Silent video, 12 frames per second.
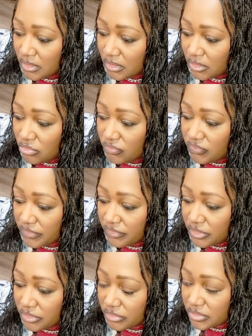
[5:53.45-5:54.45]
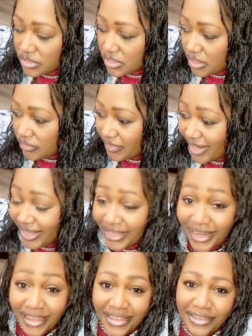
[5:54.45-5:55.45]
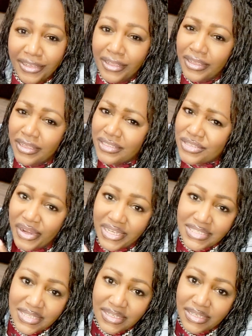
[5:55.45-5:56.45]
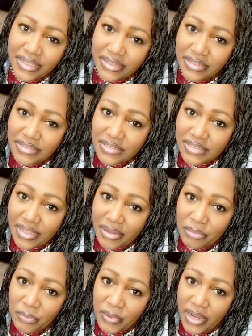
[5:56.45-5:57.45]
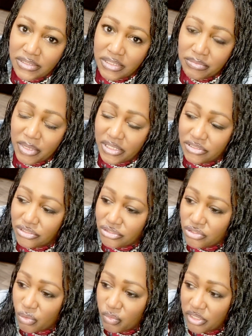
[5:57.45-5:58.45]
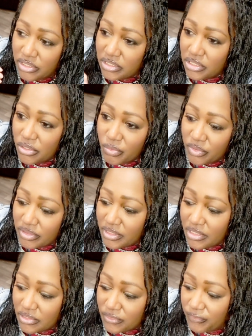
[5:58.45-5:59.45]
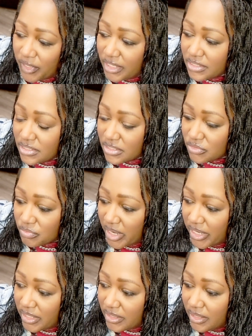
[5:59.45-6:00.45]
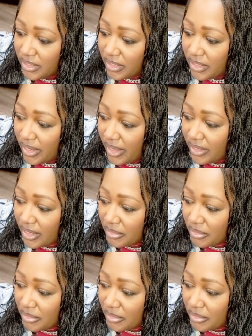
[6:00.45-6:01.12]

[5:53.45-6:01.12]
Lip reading: You giving yourself, it's crazy because I'm a project manager, so we deal with these phases, right? And I'm